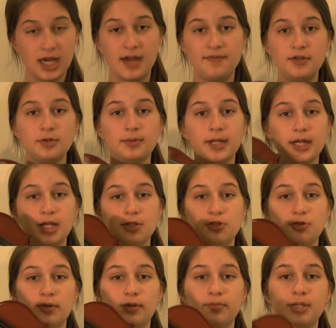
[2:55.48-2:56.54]
If you play an
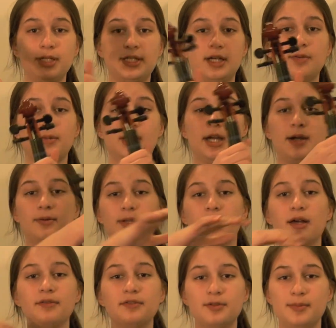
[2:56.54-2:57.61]
instrument, please tell me. I would
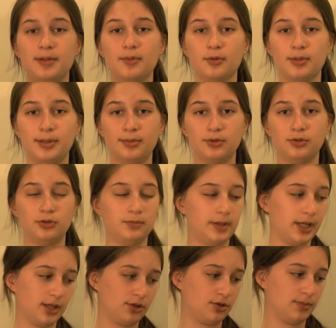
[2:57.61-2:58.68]
love to meet more people who
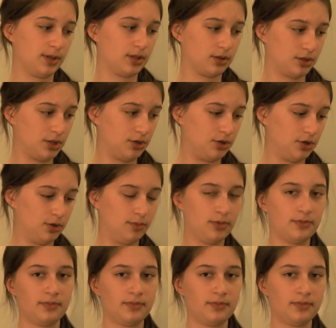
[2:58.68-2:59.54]
play instruments on YouTube.